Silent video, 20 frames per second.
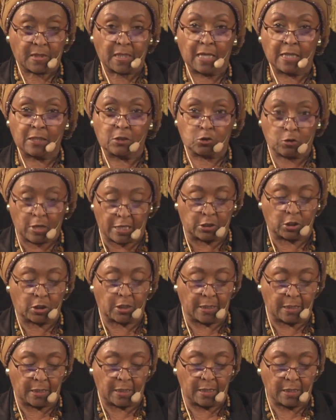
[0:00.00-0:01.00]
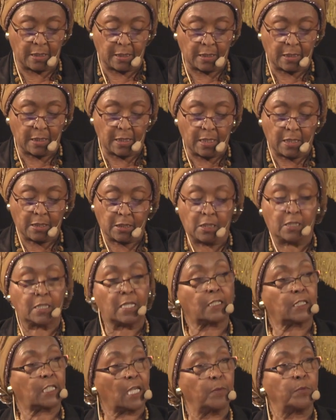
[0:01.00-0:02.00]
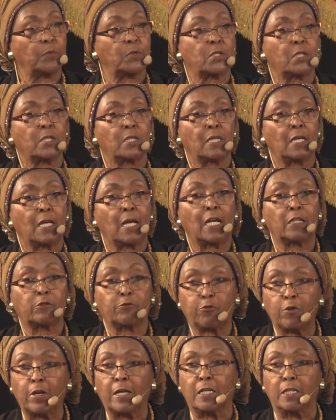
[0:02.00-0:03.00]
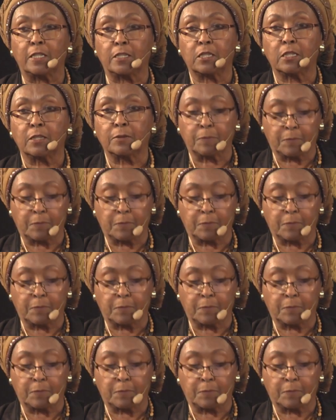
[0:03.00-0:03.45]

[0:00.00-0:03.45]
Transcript: and tragically these attempts had failed.